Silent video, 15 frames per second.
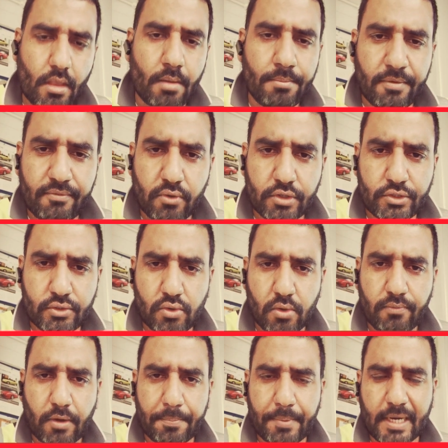before you go
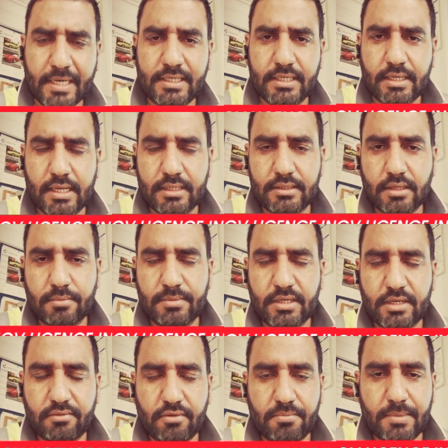for practical exam, the
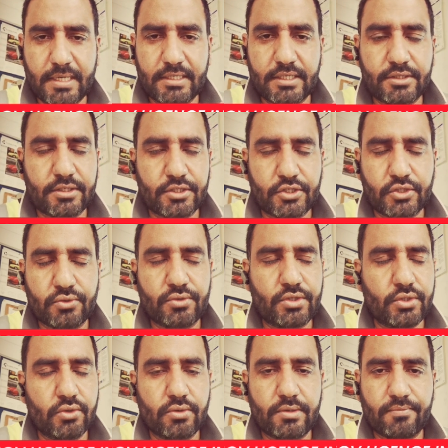government introduced
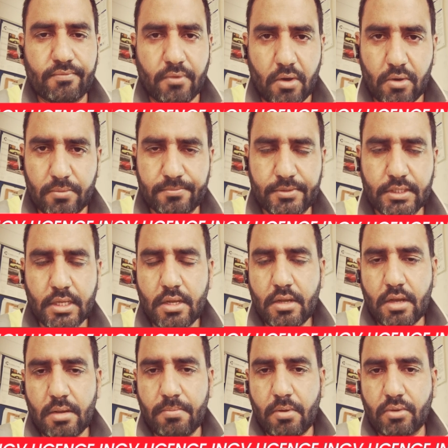new reforms
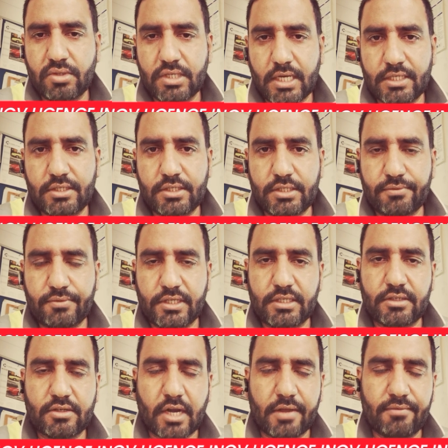about
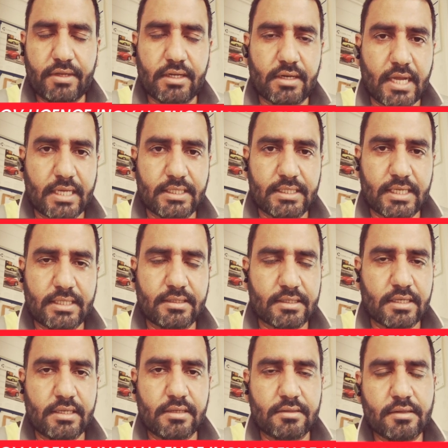HGV driving license.
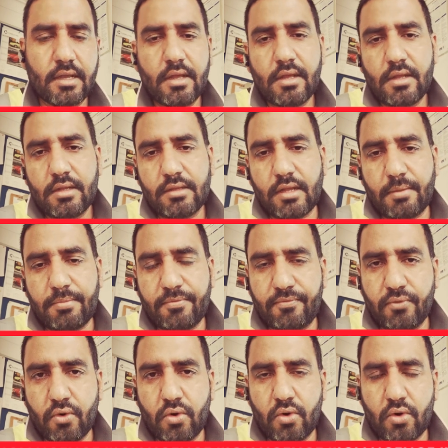Is that
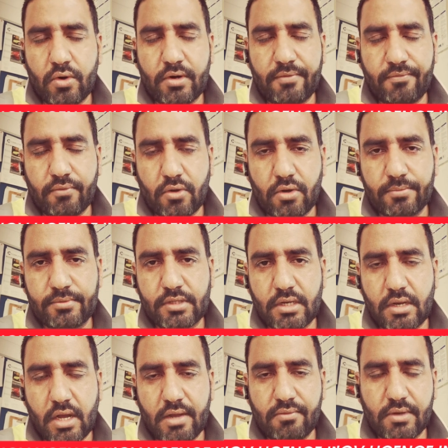before reforms, the
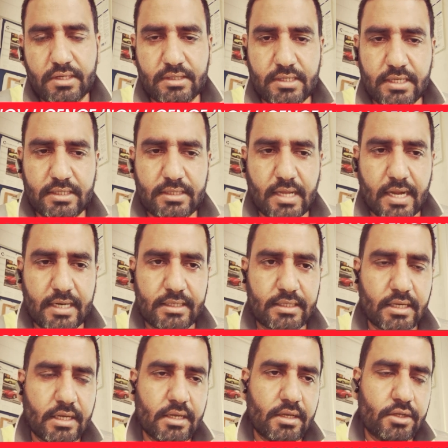law was this, that
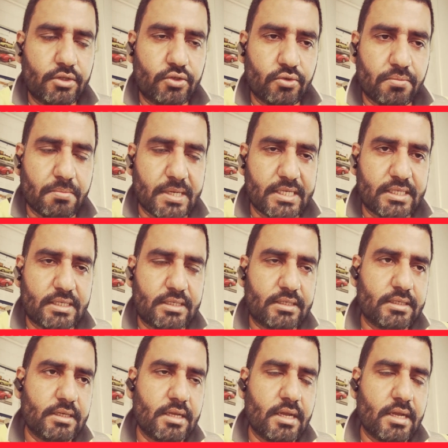you must